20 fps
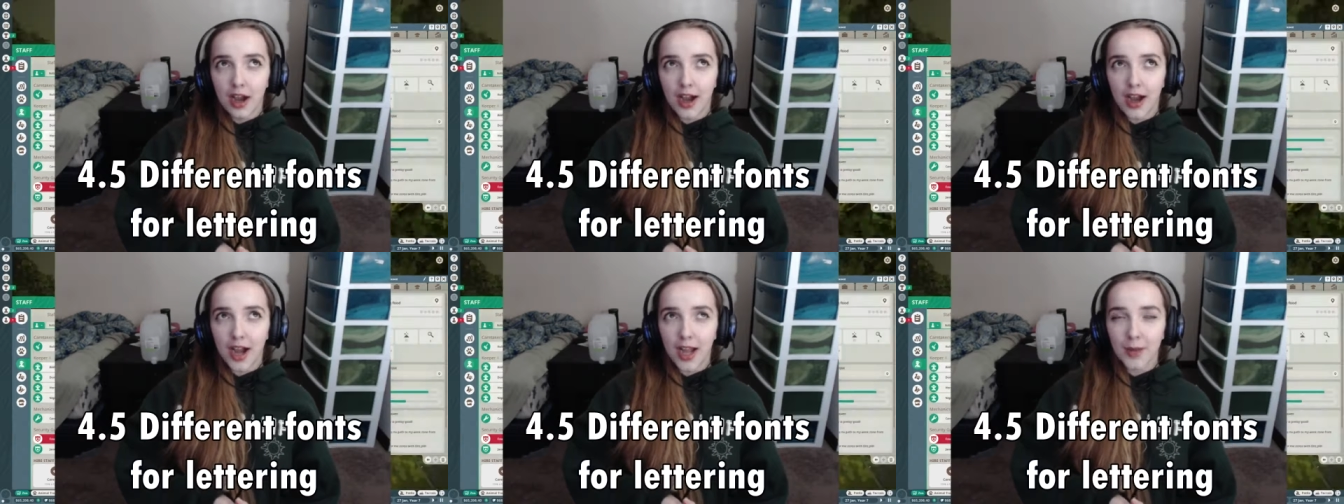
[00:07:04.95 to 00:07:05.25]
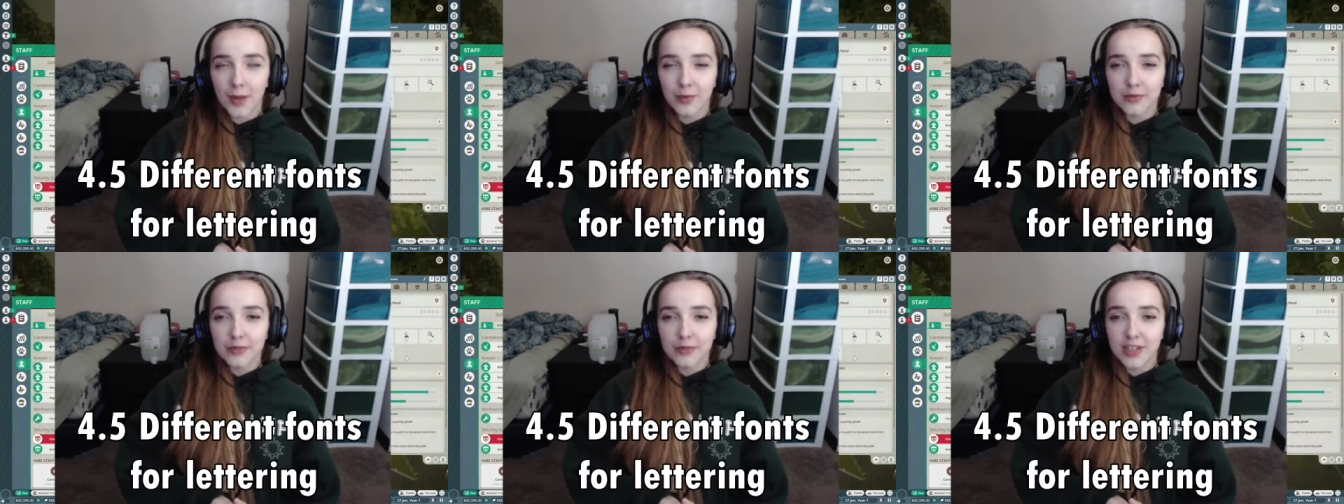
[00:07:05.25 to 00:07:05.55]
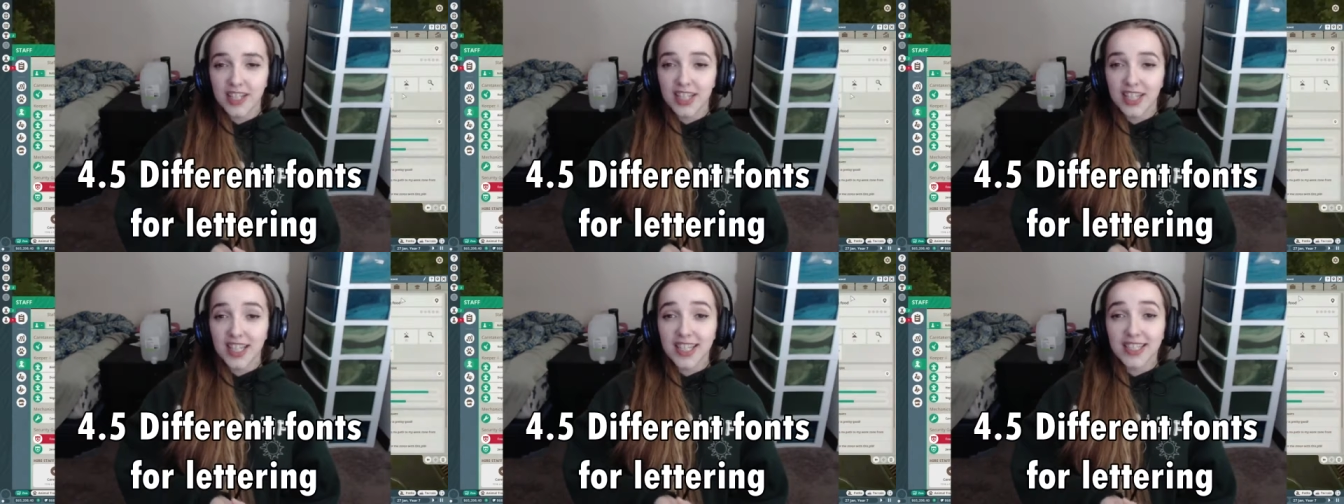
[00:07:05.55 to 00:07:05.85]
I would
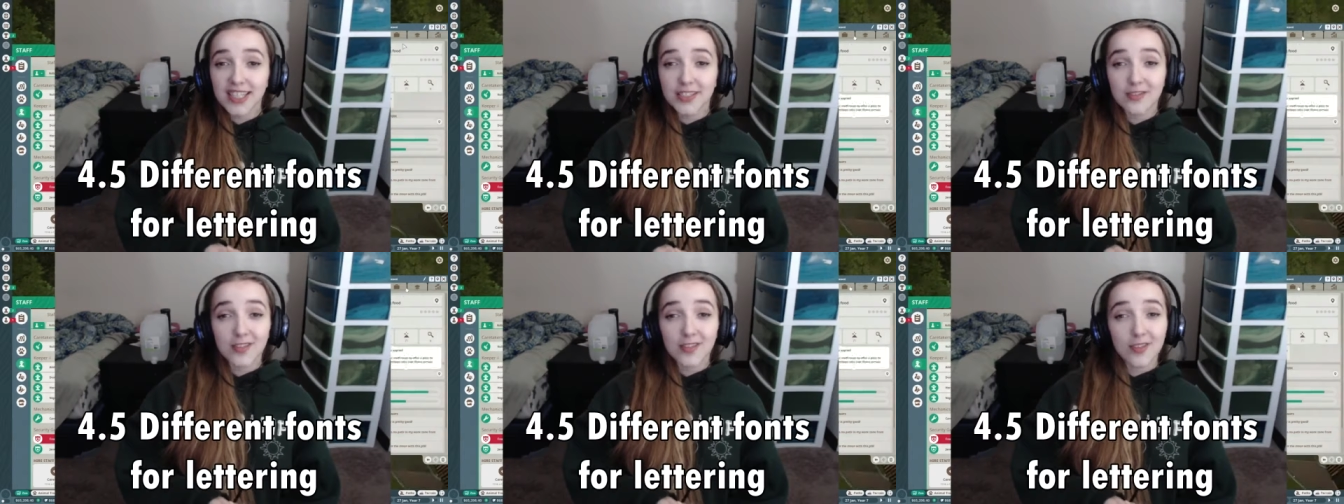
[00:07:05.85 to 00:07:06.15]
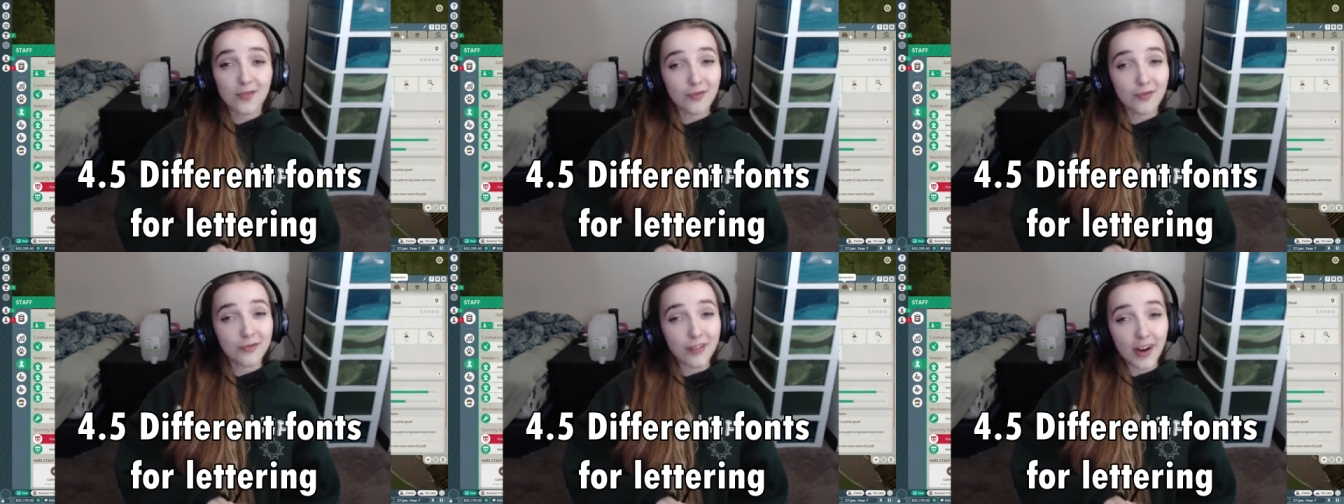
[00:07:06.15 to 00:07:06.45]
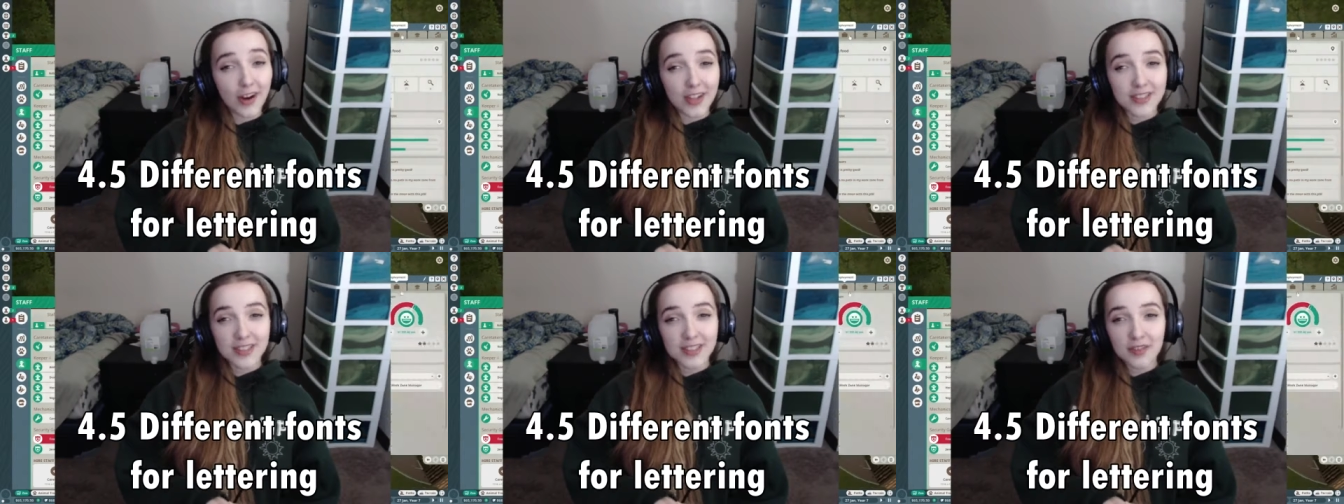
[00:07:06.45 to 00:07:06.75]
really like different
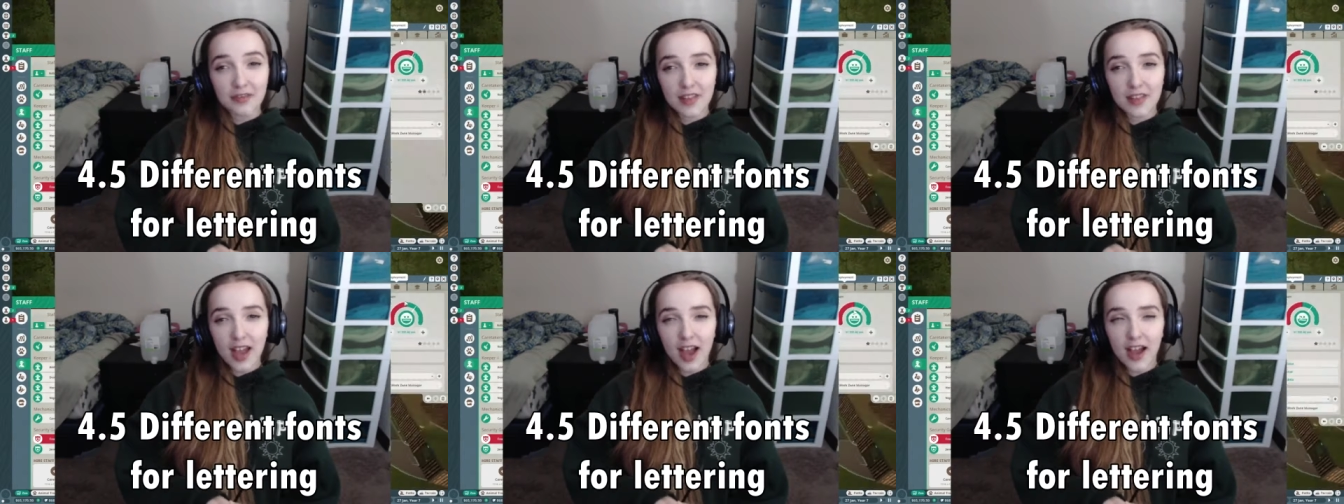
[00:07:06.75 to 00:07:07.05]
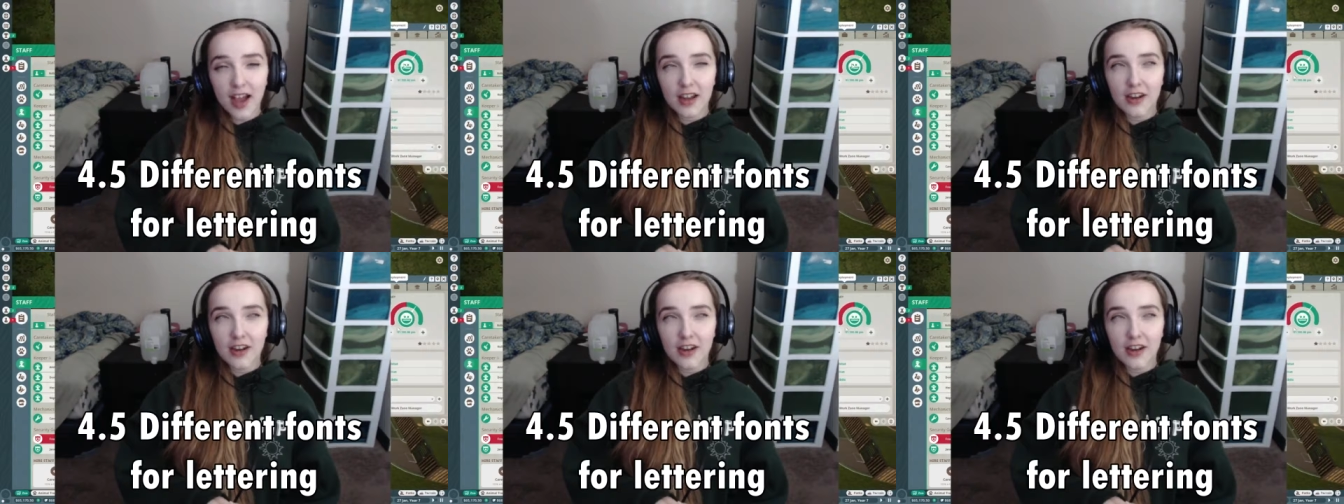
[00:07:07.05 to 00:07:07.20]
fonts of that.